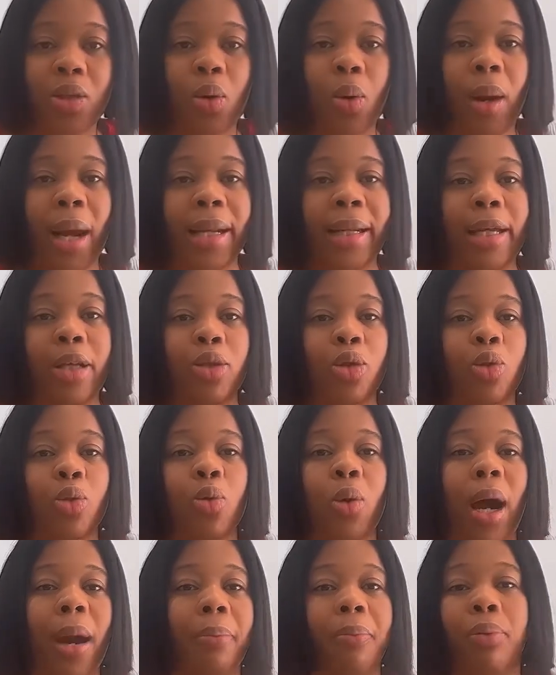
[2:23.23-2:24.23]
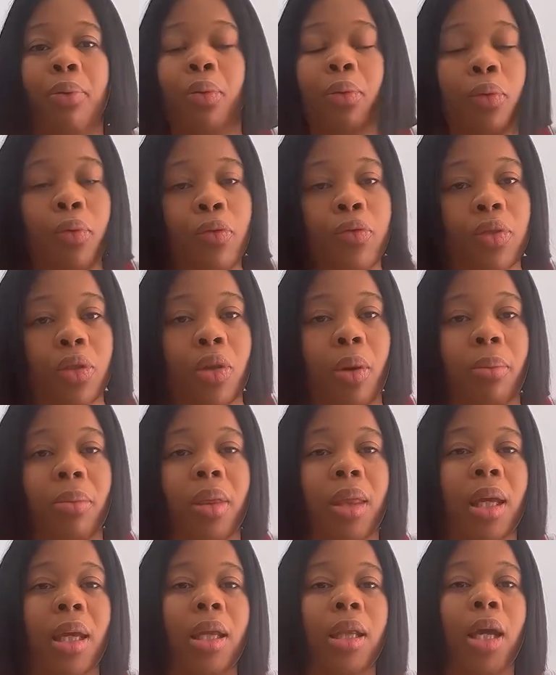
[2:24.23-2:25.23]
or I need to approve
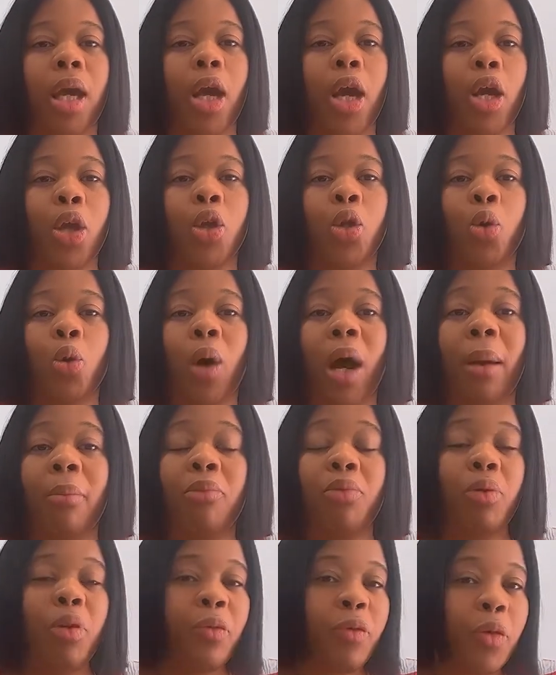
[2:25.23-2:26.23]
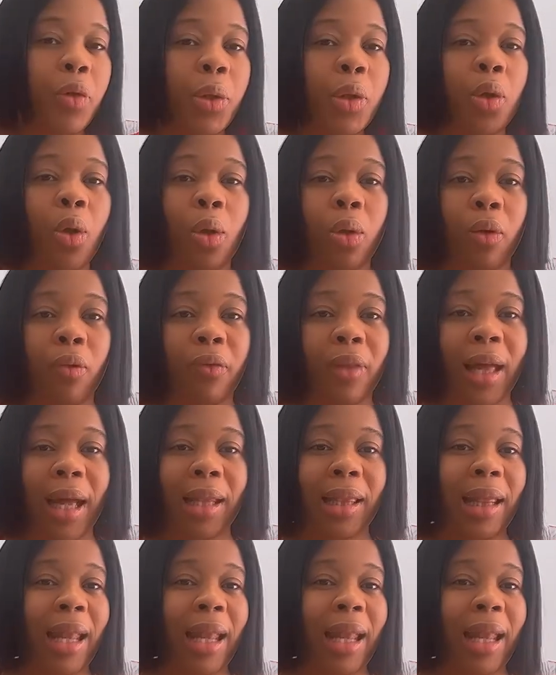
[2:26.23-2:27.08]
something, I'm reviewing all of that.